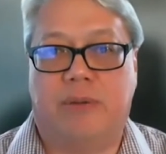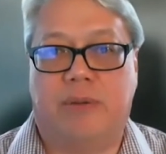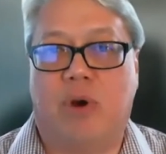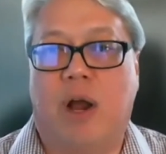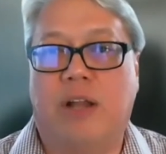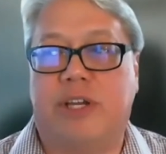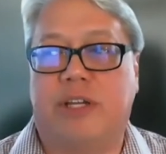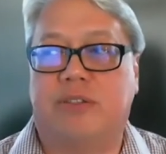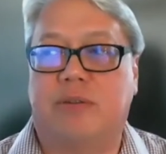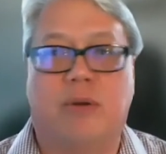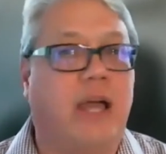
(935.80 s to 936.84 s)

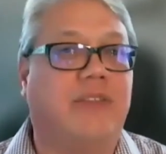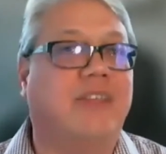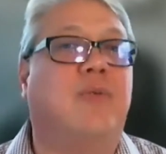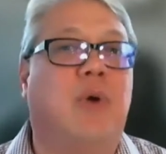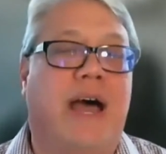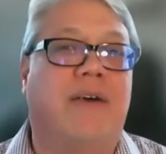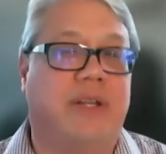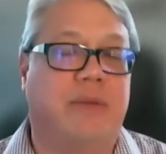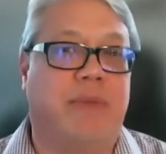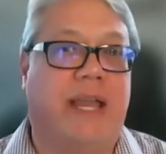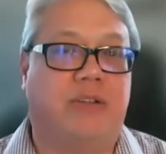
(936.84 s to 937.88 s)
projects, I think will have an
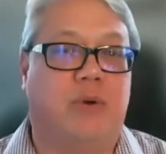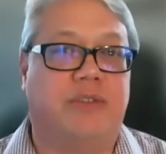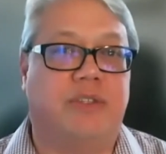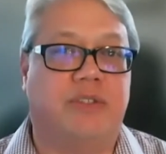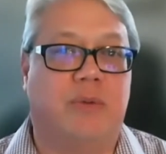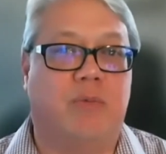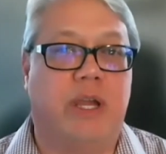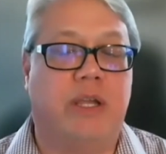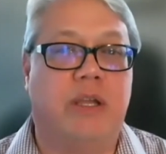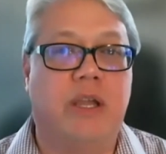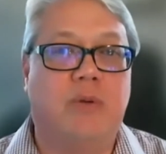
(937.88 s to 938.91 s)
impact to us in some
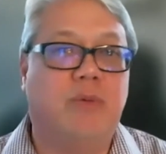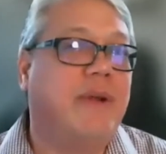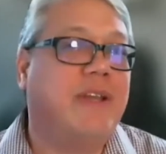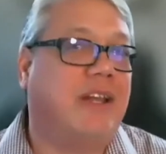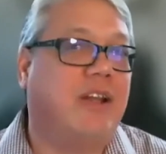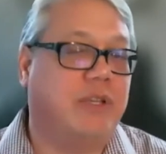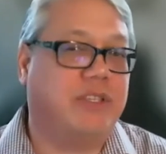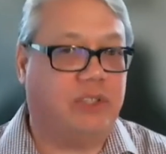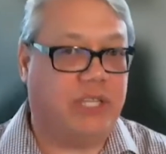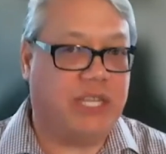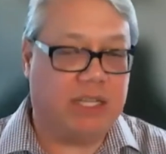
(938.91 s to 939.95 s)
way. We might not always
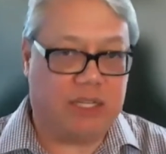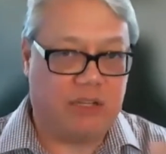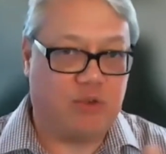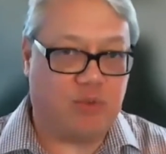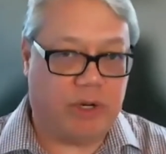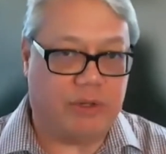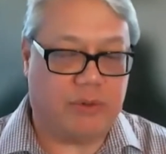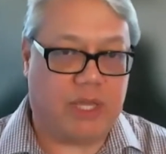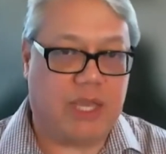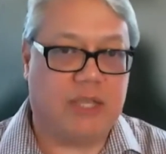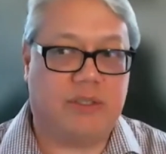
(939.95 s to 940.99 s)
lead in each one of those
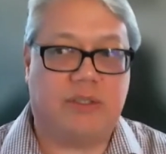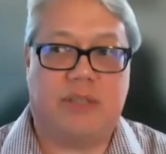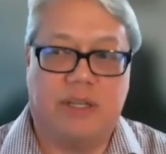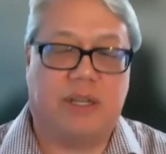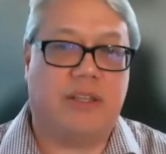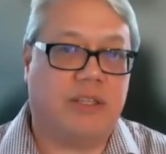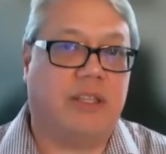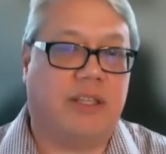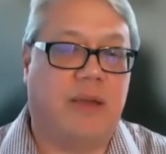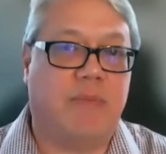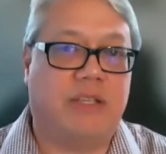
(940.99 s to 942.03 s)
cases. I think
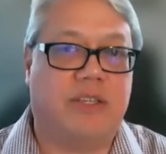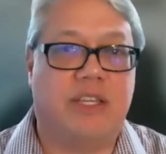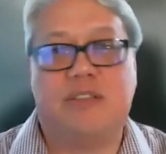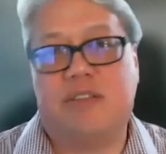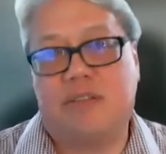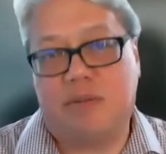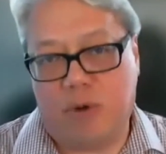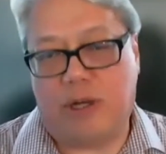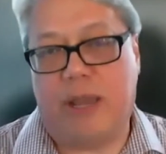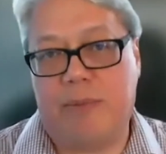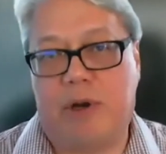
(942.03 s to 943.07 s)
that makes sense. We're
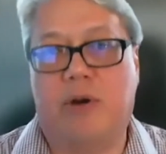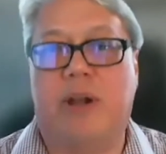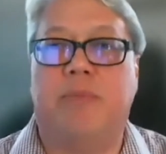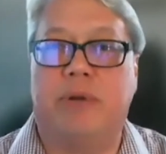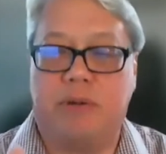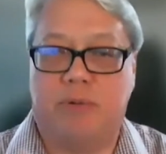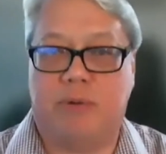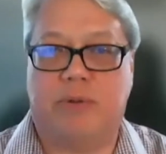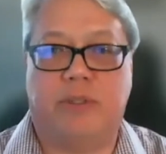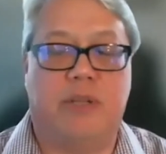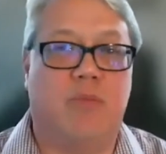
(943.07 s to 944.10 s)
a chemical company. We
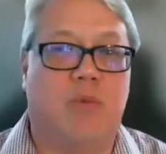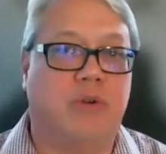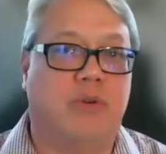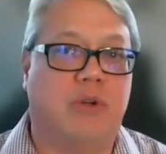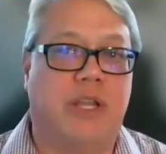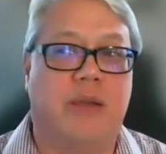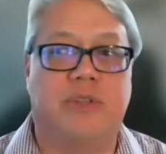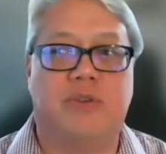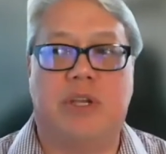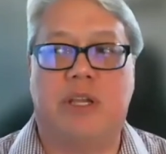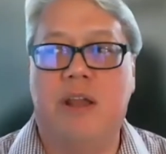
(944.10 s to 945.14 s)
would lead more toward
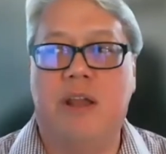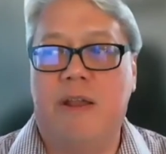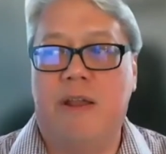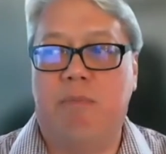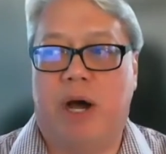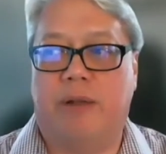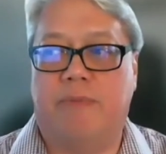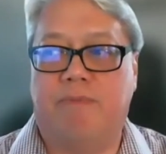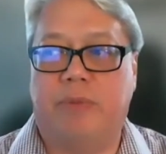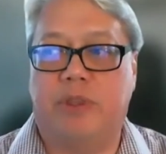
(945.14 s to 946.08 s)
chemistry, but